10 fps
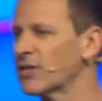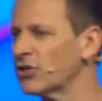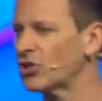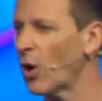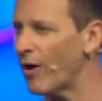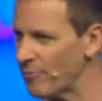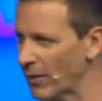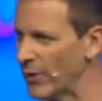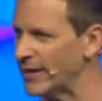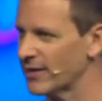that show off my
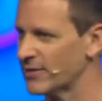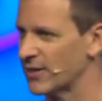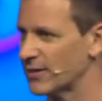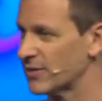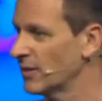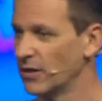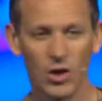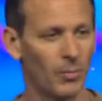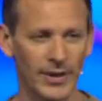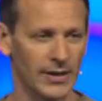weaknesses.
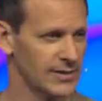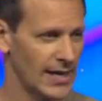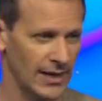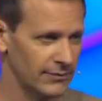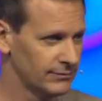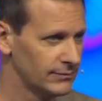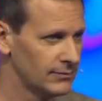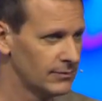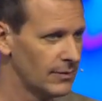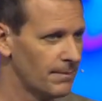Nobody does that.
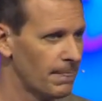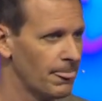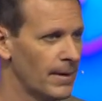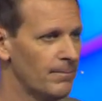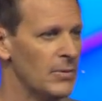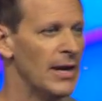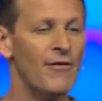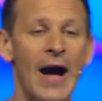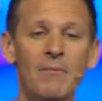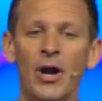If
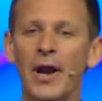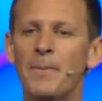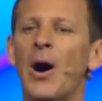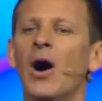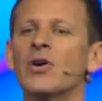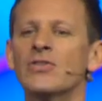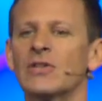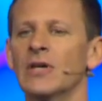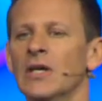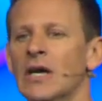I'm going to
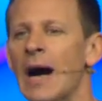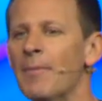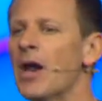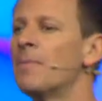post, I'm going to